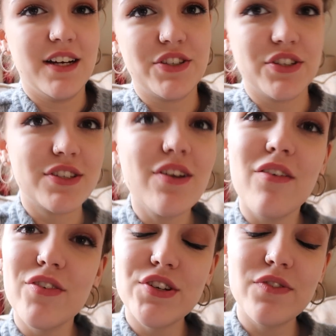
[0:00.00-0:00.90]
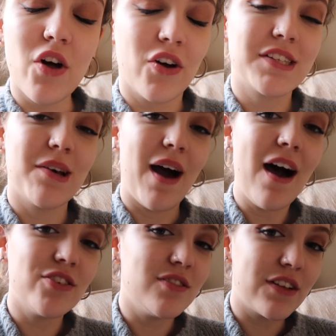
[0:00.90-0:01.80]
are just not fun to vlog. So I
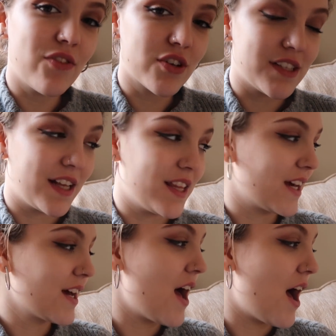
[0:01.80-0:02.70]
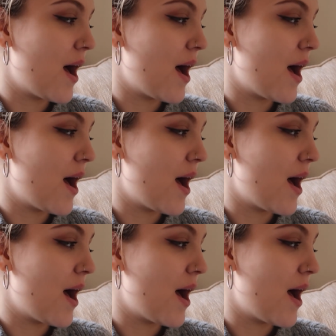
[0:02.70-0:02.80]
haven't really vlogged anything